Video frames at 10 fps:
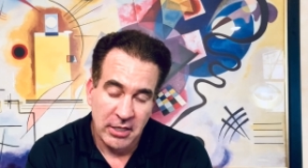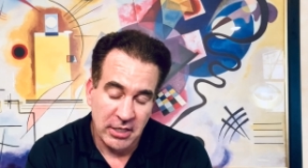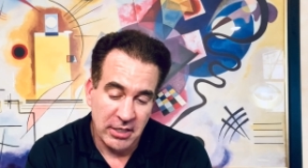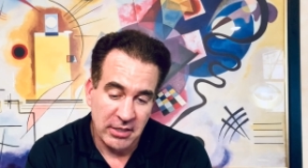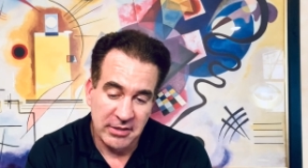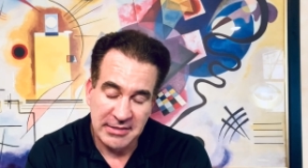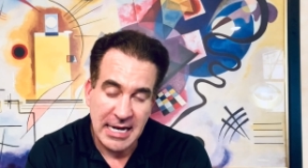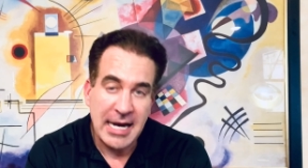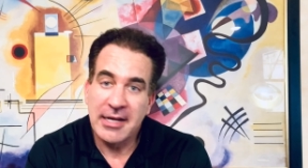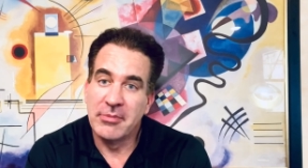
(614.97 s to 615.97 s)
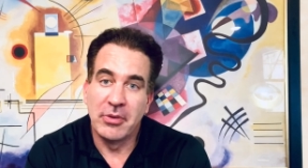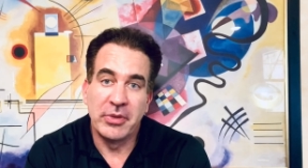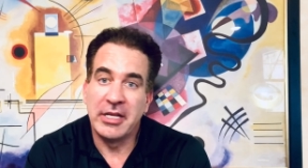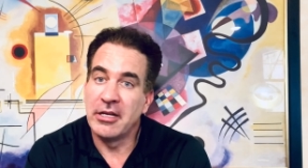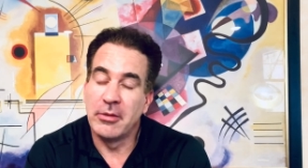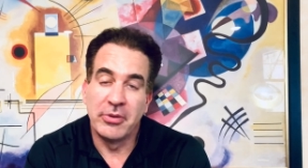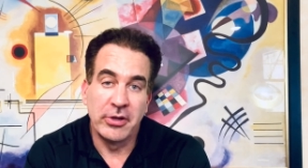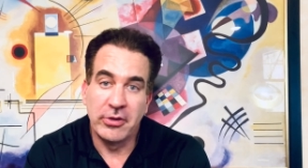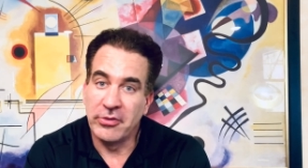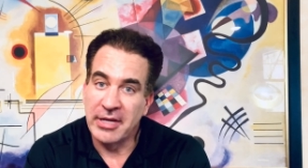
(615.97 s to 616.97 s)
and dock, but we needed to put a
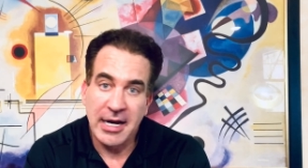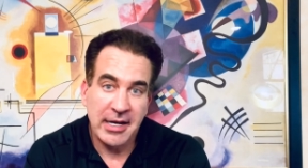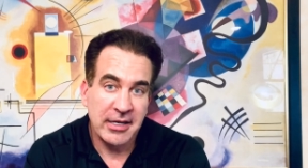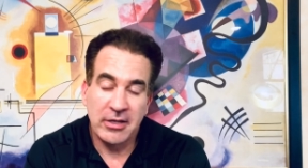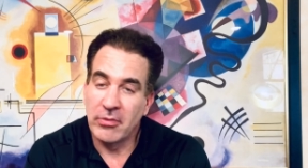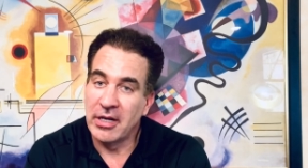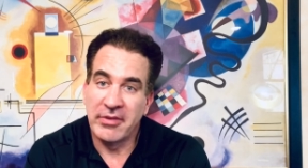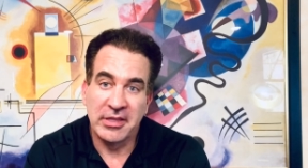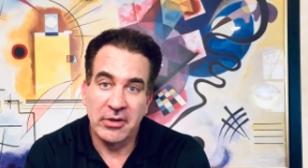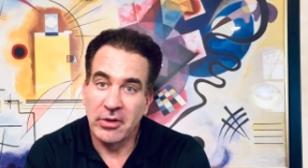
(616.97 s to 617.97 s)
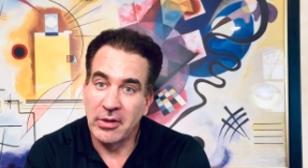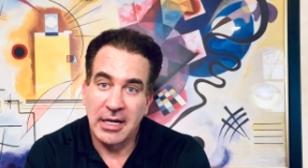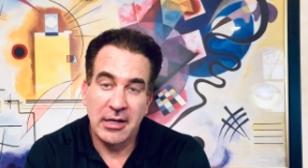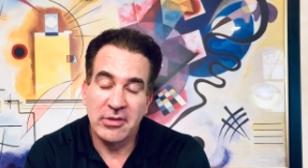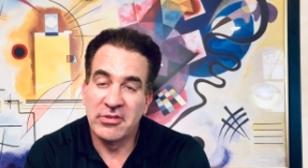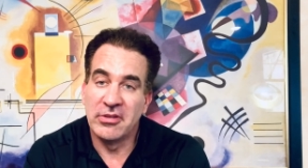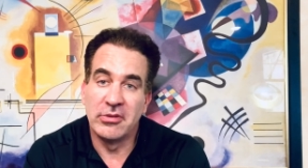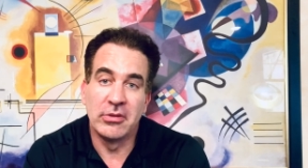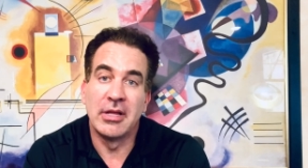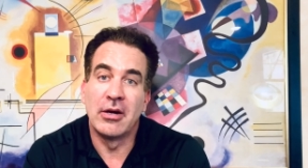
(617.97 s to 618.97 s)
new dock in, renovate the whole house, and
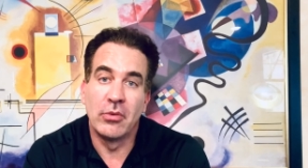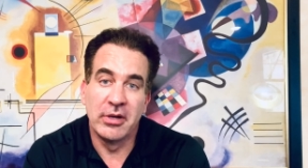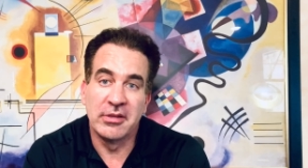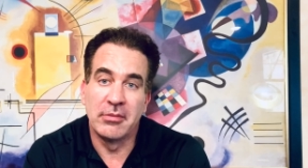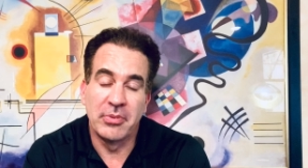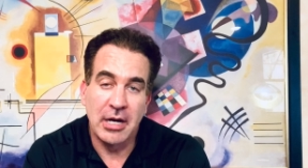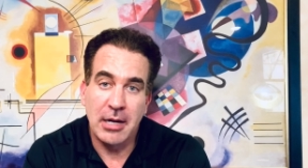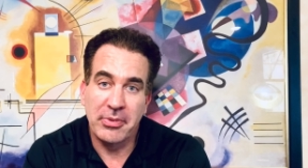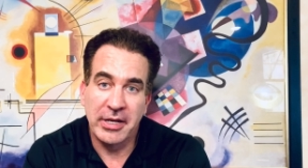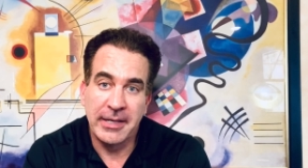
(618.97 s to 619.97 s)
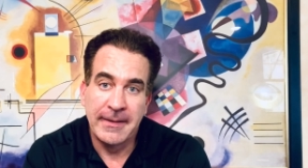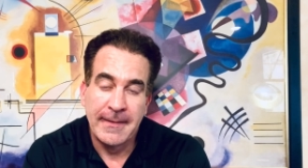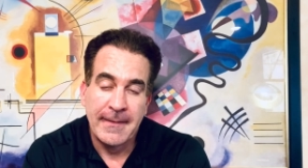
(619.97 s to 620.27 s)
do a lot of work to the property.